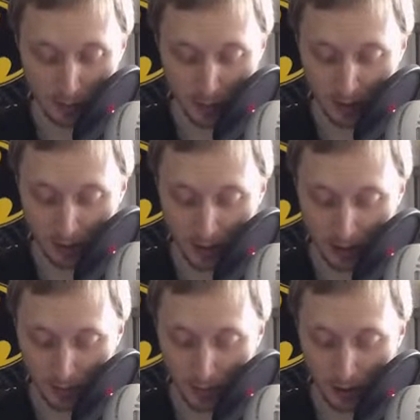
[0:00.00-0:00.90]
Otherwise,
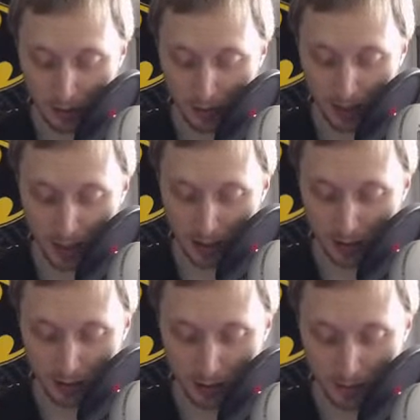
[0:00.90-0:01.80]
1 through 10,
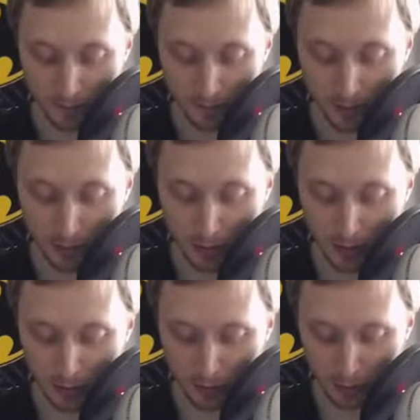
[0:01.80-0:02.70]
totally
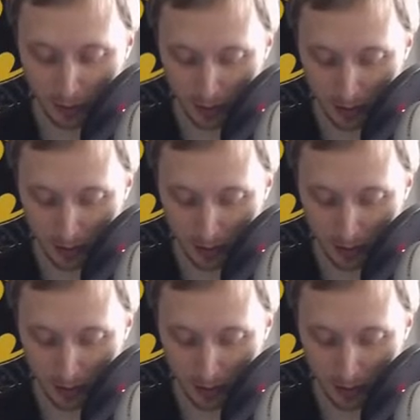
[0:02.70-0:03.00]
doable.